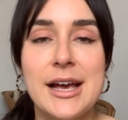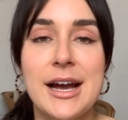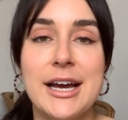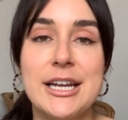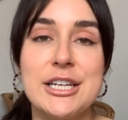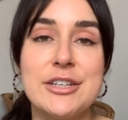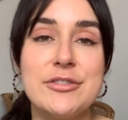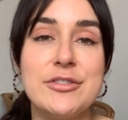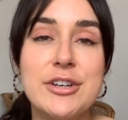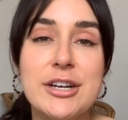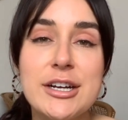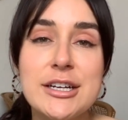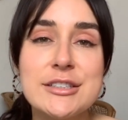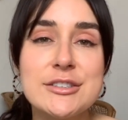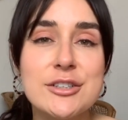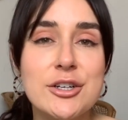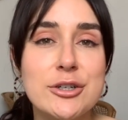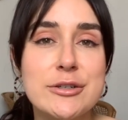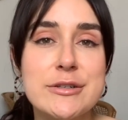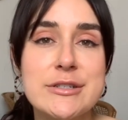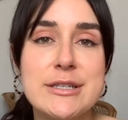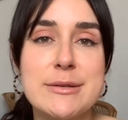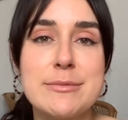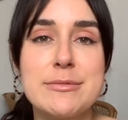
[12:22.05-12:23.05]
And if you guys
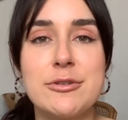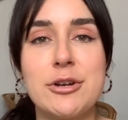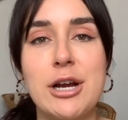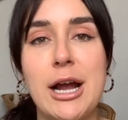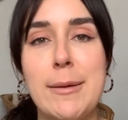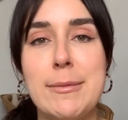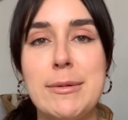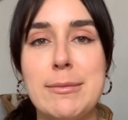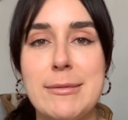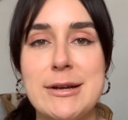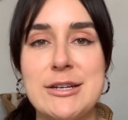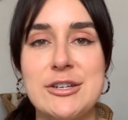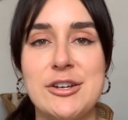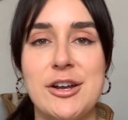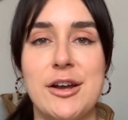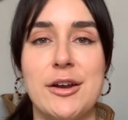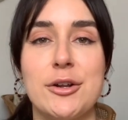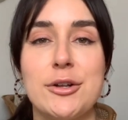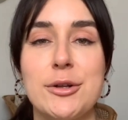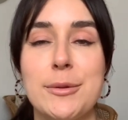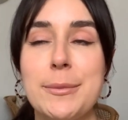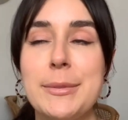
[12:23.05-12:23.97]
aren't subscribed to my channel,